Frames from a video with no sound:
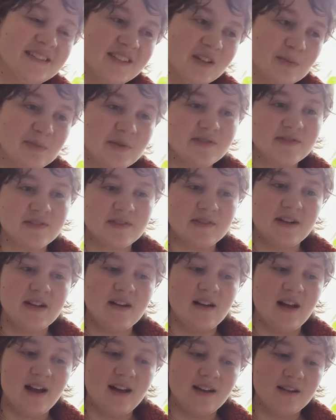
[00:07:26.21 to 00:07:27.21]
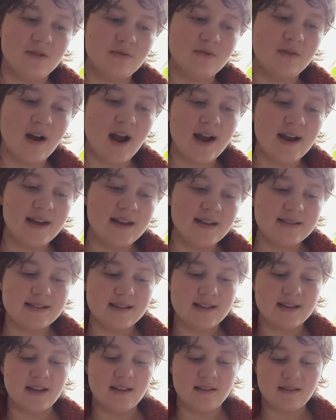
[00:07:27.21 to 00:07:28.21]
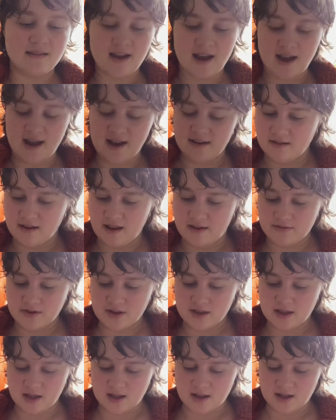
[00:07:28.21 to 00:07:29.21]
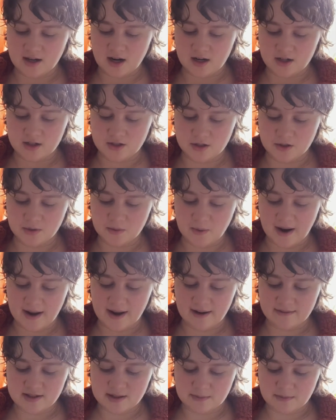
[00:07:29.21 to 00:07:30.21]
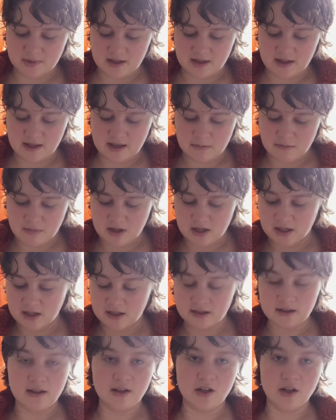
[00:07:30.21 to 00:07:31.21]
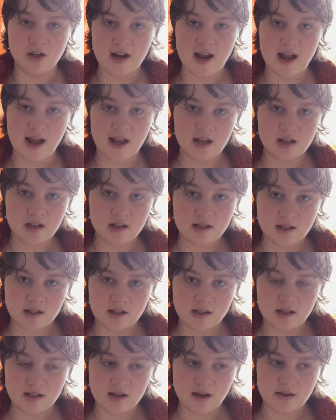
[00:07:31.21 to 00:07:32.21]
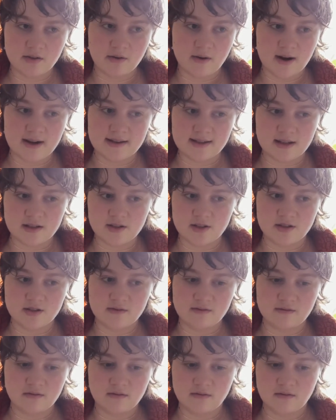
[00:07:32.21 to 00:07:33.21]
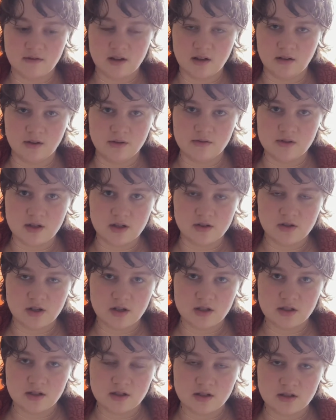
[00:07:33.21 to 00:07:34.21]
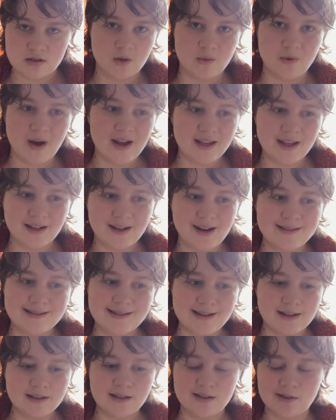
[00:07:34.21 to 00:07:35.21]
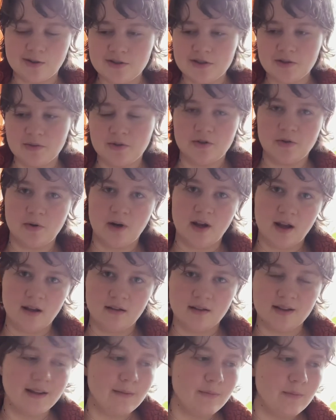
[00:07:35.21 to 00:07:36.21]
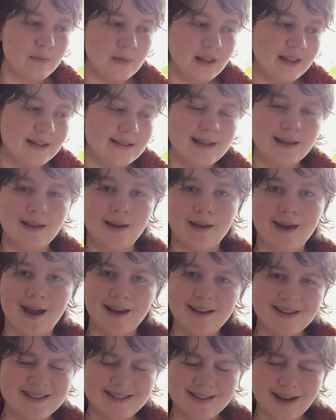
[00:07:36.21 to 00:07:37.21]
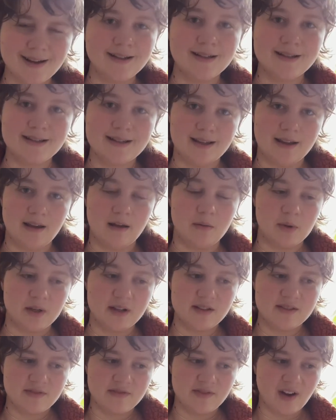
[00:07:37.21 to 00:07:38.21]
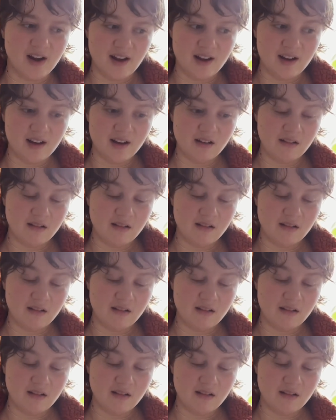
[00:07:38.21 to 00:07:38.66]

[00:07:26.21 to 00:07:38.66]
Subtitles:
but for real, why is it that everything that I do, I have to be immediately good at? Otherwise, I just lose interest. Why can't I suck and also enjoy it? Like singing. I suck at singing, but it's fun.